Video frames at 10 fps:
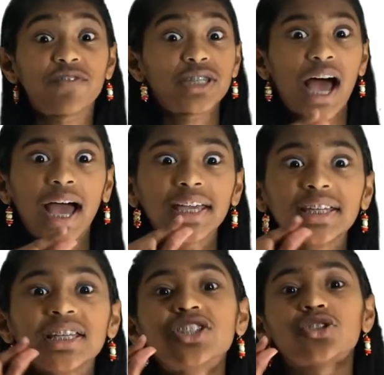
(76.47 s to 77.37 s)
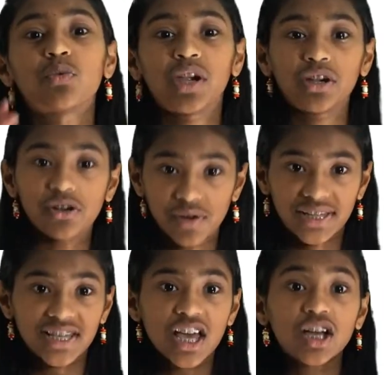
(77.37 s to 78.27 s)
tiny square
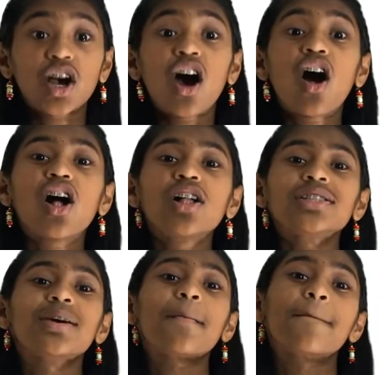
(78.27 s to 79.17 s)
grids called